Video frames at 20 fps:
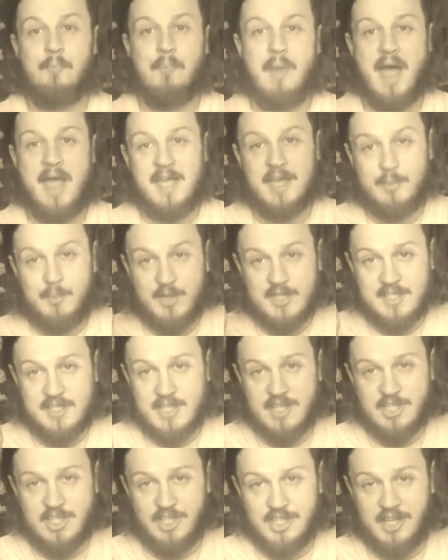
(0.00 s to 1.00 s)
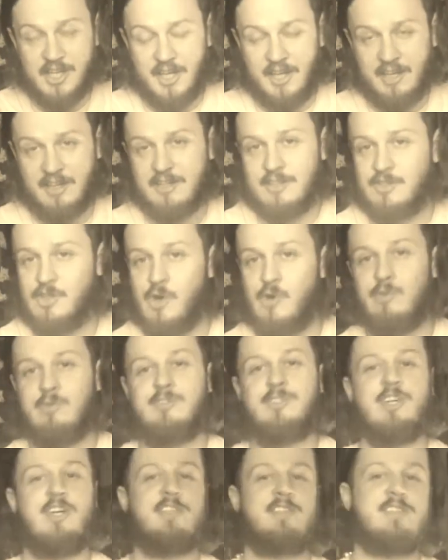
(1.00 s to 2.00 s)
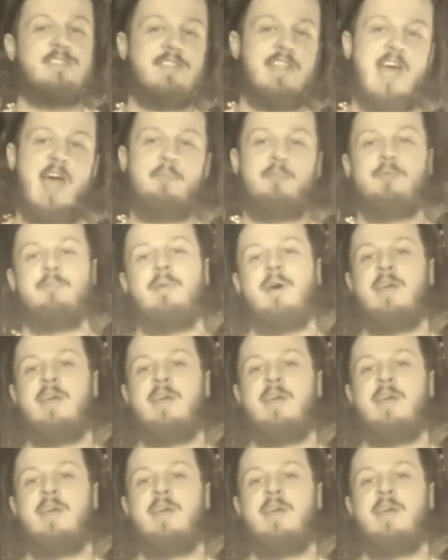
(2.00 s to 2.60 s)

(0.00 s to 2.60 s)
Mic positioning. Don't just slap